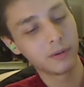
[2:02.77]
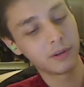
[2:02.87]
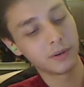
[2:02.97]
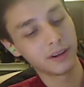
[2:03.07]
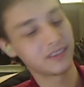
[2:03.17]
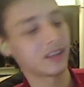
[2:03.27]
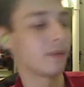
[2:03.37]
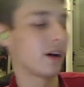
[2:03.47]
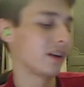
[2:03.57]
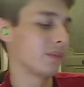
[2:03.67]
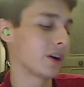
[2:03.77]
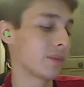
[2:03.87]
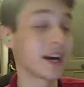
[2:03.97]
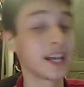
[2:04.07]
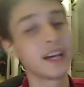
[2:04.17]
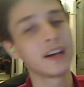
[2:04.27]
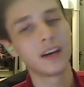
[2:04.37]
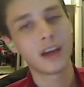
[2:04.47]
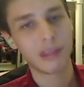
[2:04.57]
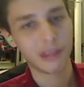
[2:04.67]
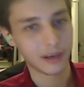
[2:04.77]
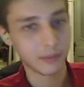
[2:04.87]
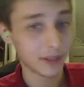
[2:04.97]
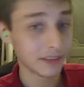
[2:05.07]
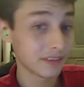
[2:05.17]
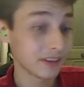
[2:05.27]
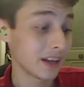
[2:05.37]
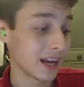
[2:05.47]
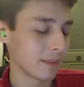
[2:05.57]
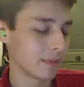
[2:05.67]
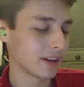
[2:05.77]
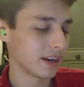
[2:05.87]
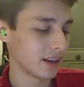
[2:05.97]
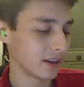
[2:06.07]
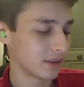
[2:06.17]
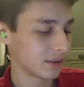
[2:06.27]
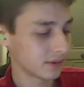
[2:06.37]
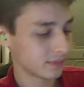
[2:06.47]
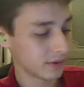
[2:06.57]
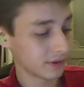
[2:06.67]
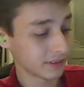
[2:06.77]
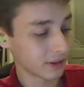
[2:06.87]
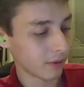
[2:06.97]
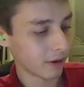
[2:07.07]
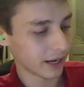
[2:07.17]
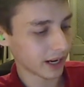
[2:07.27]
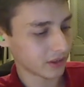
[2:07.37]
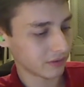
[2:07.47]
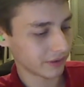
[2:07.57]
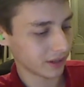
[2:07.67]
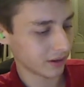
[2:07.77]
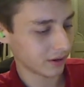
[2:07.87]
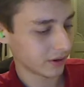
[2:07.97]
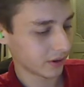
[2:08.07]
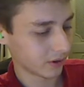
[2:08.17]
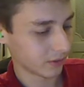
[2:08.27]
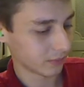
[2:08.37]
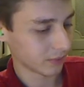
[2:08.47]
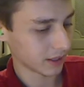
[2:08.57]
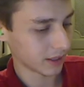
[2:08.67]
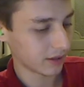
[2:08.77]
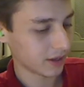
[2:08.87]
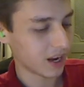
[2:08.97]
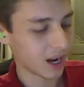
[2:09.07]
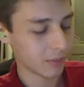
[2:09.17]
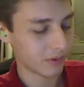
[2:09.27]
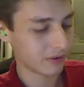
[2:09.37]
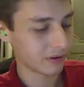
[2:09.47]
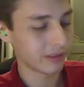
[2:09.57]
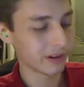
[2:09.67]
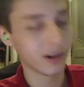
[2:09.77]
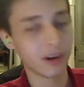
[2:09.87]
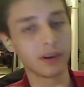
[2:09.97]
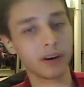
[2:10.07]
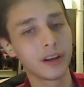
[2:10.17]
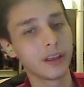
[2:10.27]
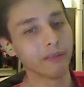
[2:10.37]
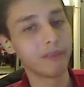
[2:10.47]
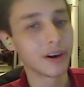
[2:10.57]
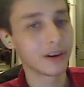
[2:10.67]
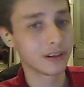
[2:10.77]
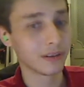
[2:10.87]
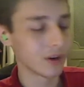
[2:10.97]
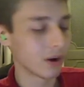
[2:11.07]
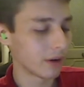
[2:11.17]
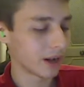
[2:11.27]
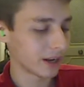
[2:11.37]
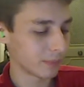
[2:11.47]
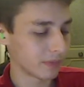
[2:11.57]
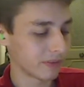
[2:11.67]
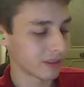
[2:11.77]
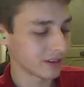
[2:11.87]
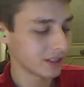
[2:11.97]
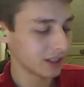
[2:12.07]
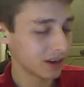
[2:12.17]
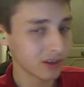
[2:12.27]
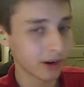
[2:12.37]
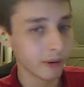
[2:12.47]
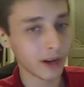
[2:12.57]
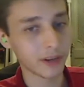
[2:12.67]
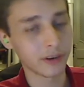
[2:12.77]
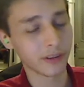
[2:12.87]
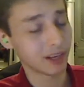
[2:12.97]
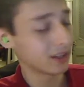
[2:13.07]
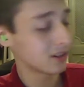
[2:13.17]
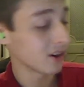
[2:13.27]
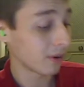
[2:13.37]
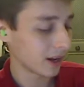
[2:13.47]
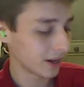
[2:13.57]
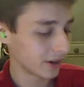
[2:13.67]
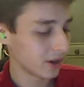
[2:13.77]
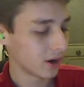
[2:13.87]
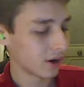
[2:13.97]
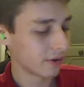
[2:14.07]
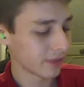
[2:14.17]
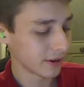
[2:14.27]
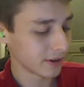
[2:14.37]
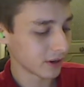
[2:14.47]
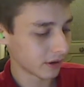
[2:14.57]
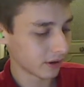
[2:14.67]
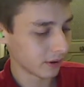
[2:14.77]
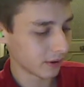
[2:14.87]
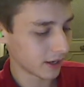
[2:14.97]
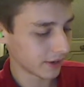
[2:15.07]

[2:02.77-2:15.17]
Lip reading: I think about him? What are my sentiments appertaining to this Gohan action figure? Well, I prefer the younger variant of Gohan. I prefer the teenage Gohan or the kid Gohan over the adult Gohan.